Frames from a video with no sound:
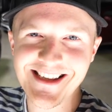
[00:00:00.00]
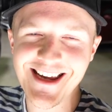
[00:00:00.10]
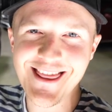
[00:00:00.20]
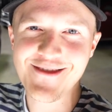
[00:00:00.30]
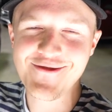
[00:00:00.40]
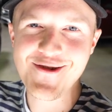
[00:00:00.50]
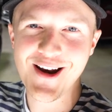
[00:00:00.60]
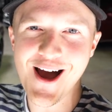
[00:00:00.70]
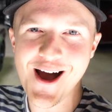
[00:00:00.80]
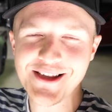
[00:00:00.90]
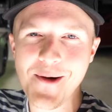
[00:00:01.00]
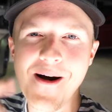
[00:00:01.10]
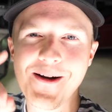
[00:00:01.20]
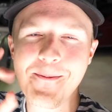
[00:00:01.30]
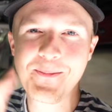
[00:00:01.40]
seen through glass, and
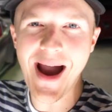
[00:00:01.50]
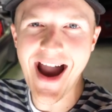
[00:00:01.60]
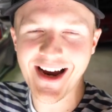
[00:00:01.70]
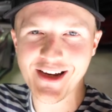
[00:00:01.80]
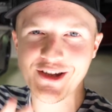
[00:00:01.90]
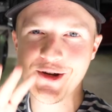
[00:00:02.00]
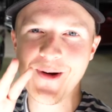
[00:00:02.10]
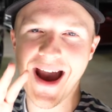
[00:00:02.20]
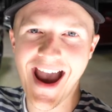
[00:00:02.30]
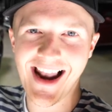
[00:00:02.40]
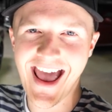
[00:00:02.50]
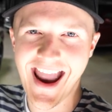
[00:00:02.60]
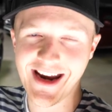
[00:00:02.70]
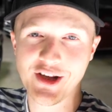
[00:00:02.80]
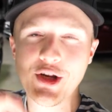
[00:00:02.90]
welcome back to LA.